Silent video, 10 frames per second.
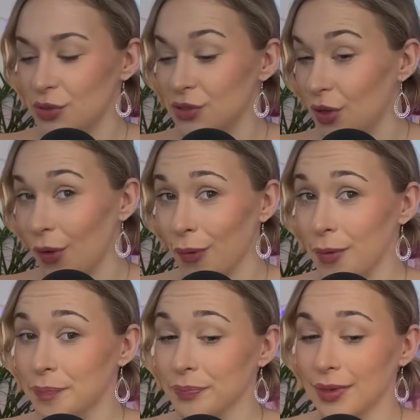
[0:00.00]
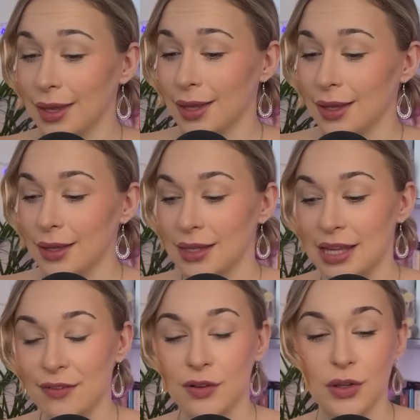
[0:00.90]
So,
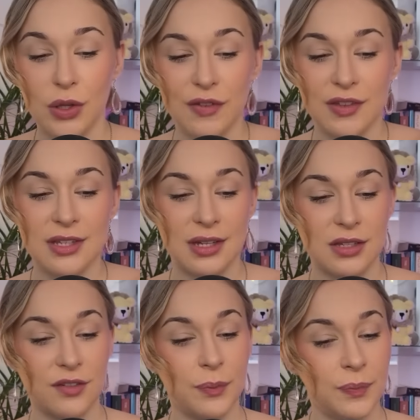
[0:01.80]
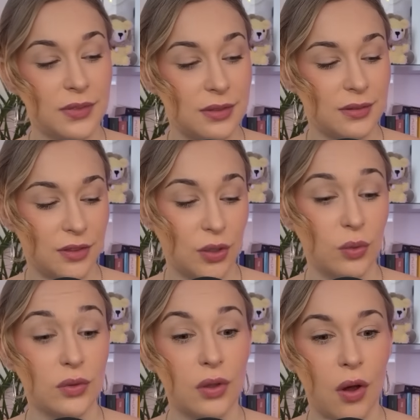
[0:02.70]
even though you have the sense of, you know,
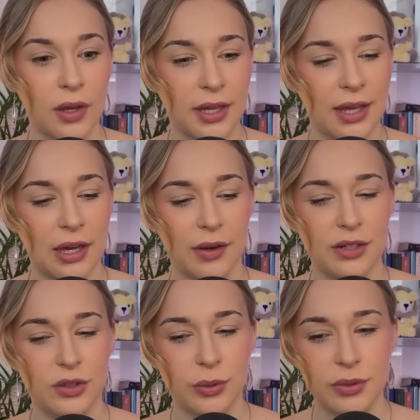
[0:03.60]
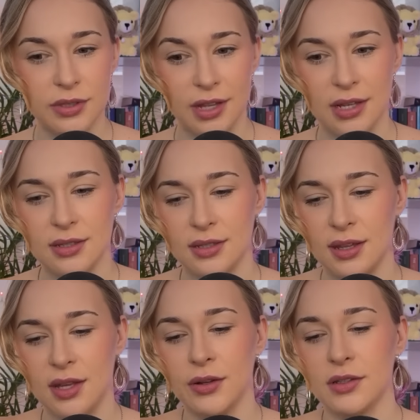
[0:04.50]
longing here, I do sense
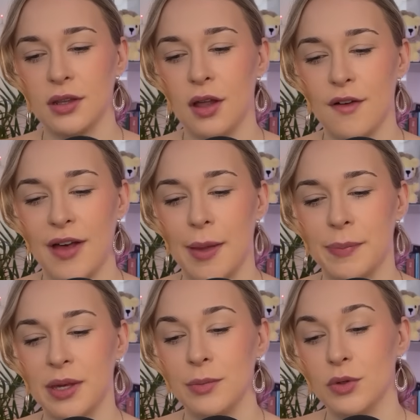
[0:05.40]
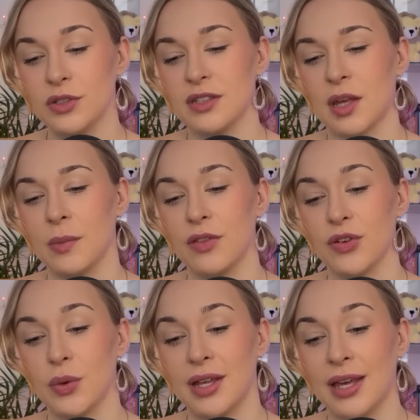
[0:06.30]
that there is a lot of happy emotions coming
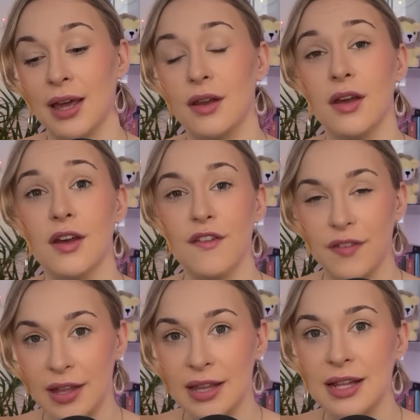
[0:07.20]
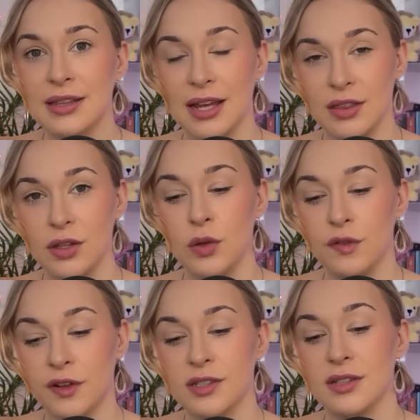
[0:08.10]
through. And again, feeling like the
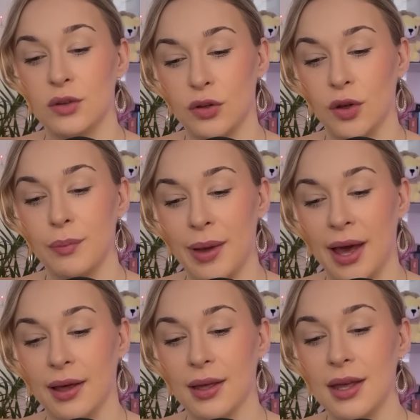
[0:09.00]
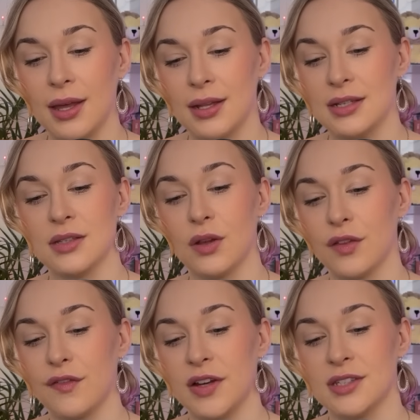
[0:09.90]
universe has got your back. This is not
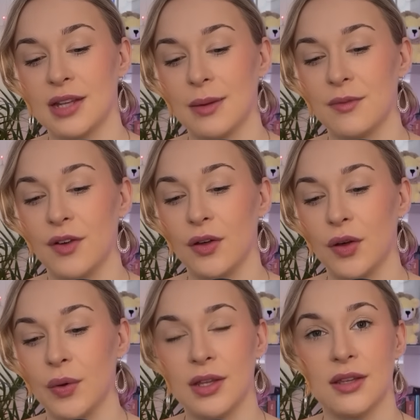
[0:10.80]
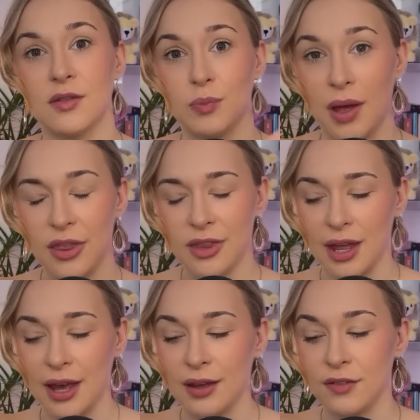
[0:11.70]
the first time, Virgo, in this month
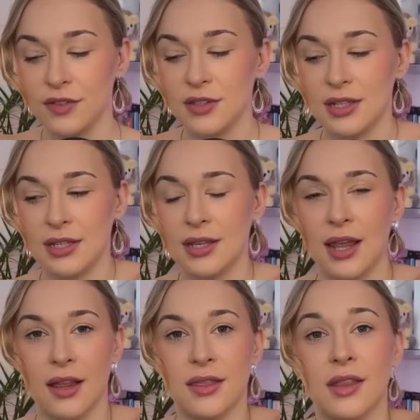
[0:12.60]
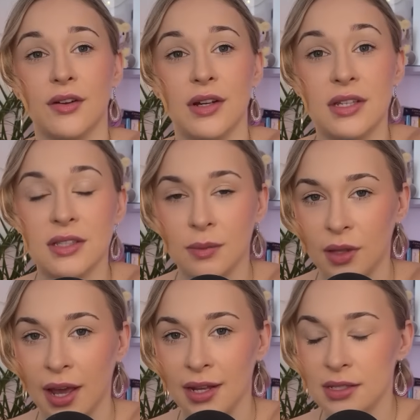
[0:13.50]
that I've seen that there is some
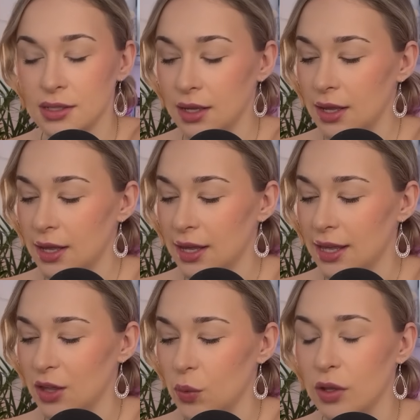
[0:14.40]
guides here who are